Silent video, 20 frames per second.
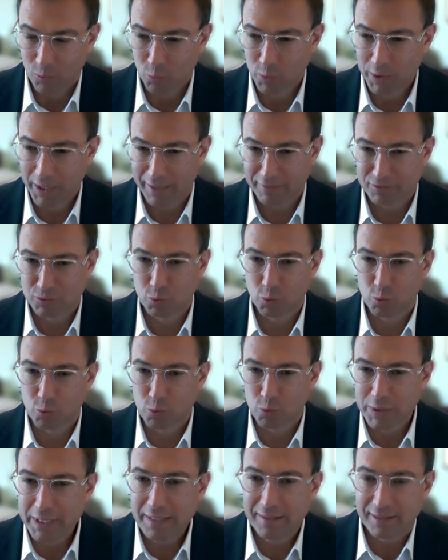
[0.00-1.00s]
We have to
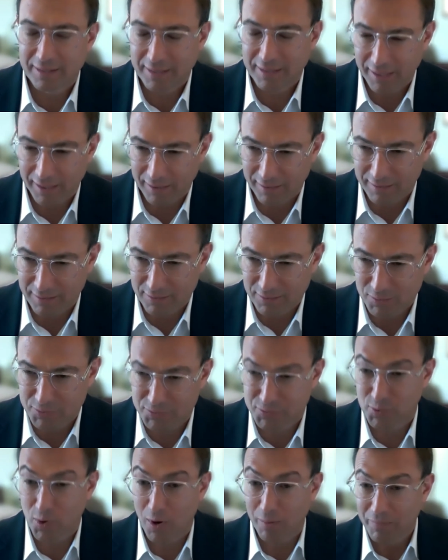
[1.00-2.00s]
rethink
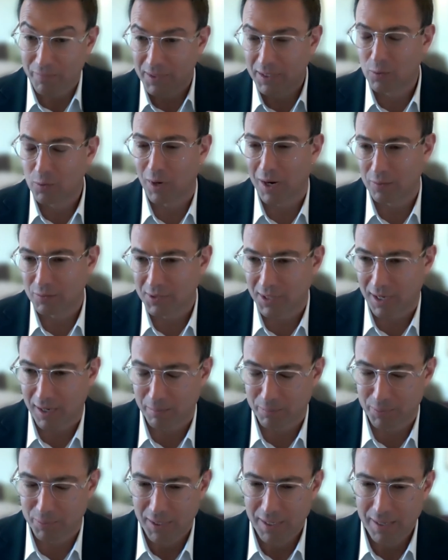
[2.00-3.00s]
from the ground
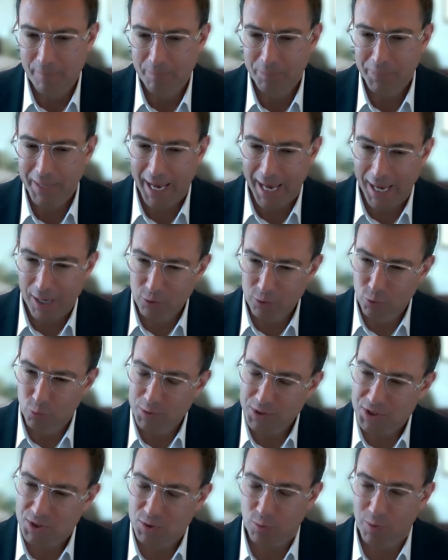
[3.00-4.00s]
up, how do
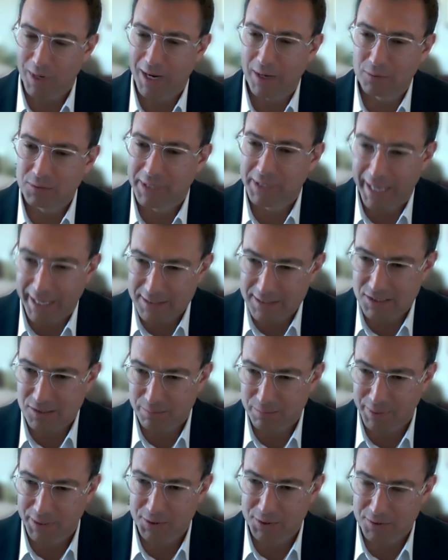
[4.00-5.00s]
we surround
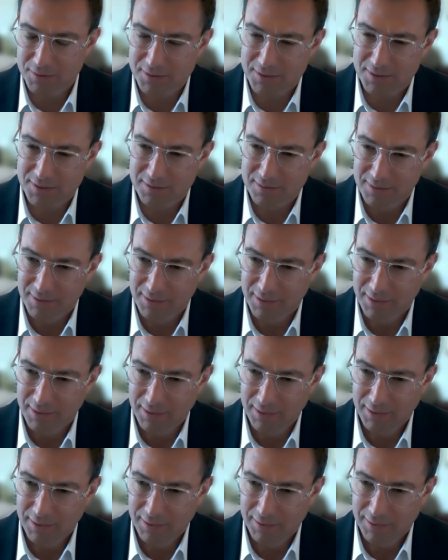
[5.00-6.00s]
cancer patients?
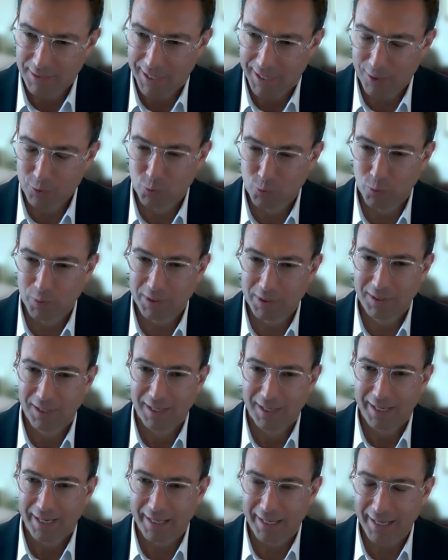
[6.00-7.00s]
How do we
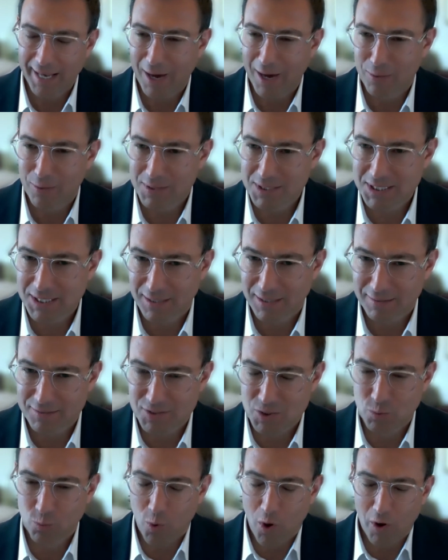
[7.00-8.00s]
allow
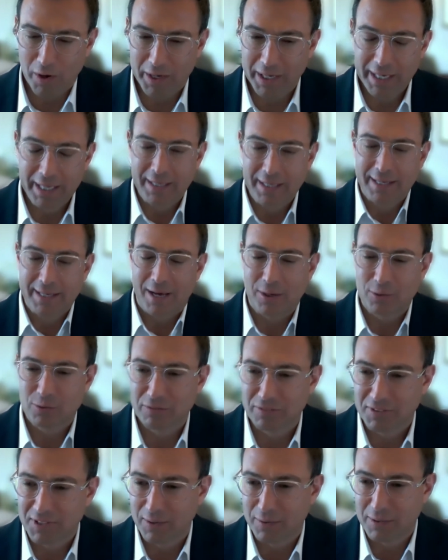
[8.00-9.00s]
ourselves to walk in and out
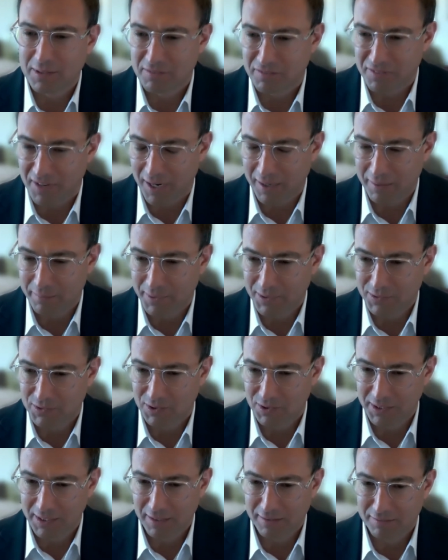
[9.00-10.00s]
of their environment
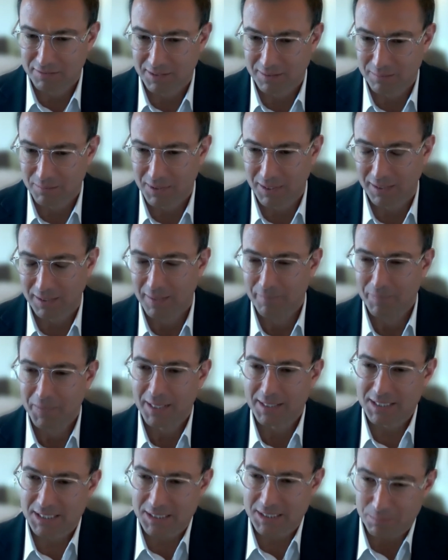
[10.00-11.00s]
and give them the
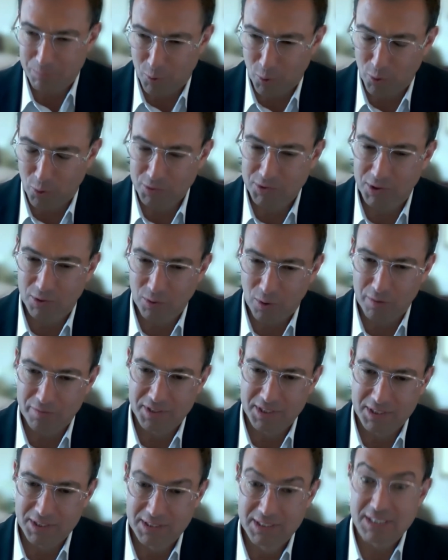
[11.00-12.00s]
support and all
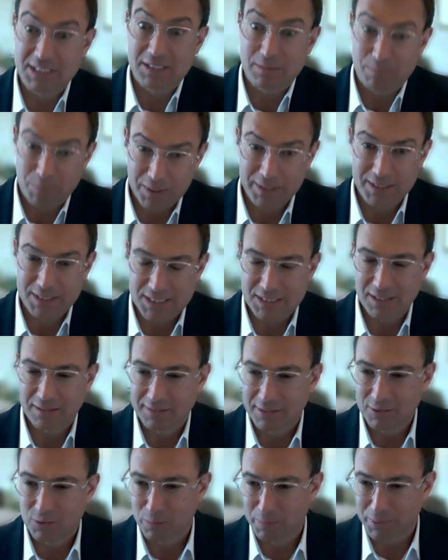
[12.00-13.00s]
of the disciplines
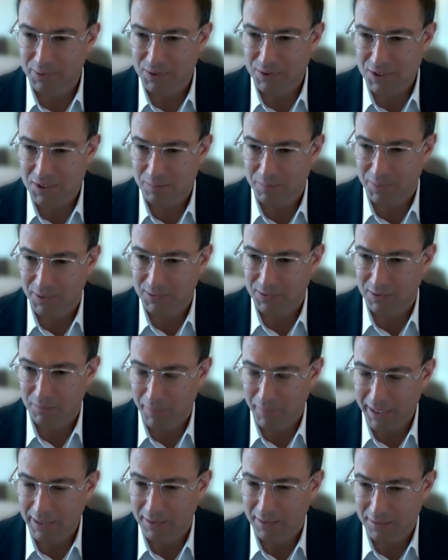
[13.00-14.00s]
that need to participate in
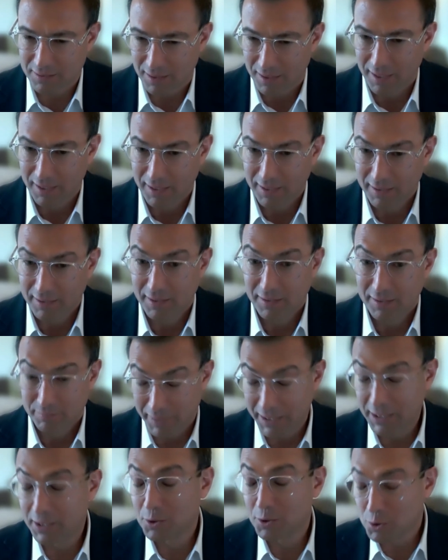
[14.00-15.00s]

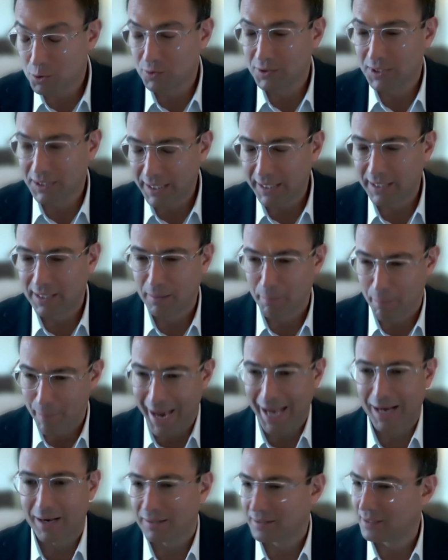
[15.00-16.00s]
making sure that they can
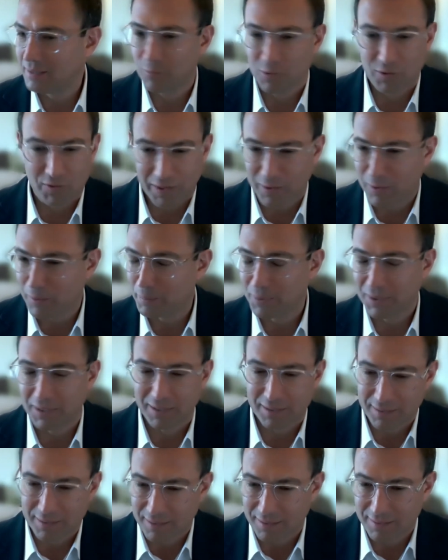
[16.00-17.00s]
battle chemotherapy
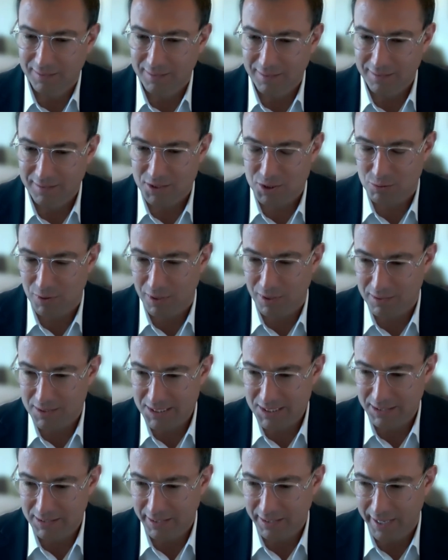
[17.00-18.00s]
and the
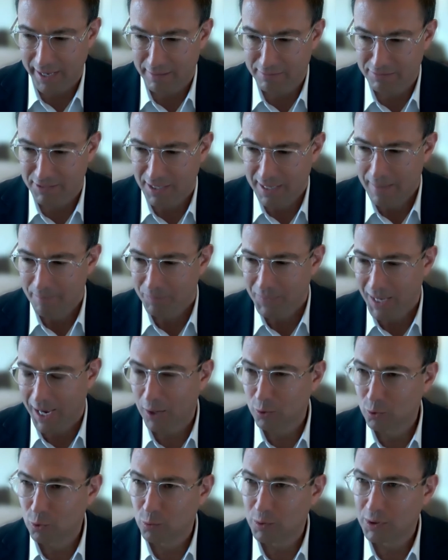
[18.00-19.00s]
struggles that they have?
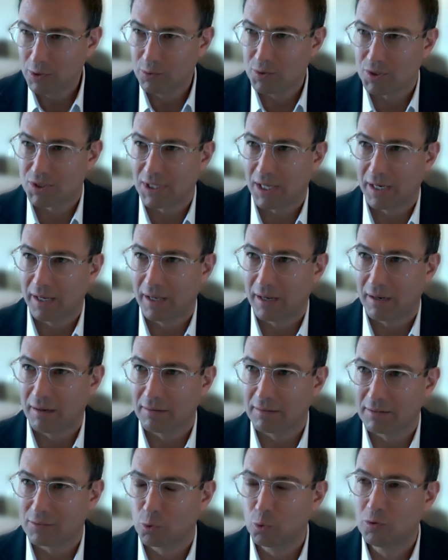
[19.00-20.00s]
How do we use
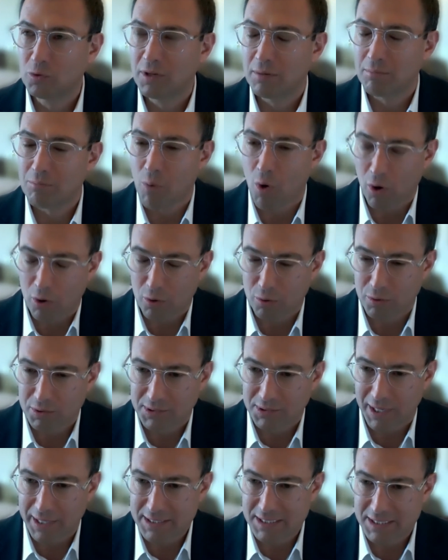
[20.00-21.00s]
telehealth to
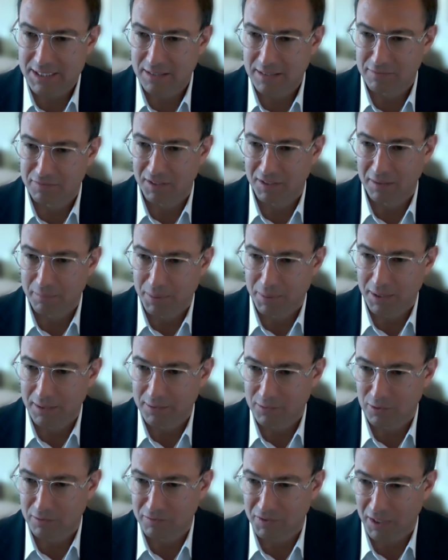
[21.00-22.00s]
democratize the
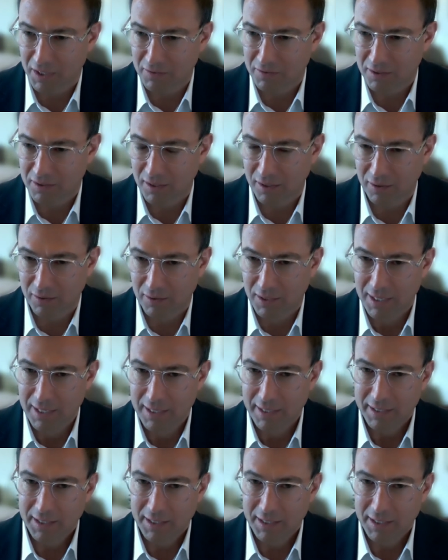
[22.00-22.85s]
availability of healthcare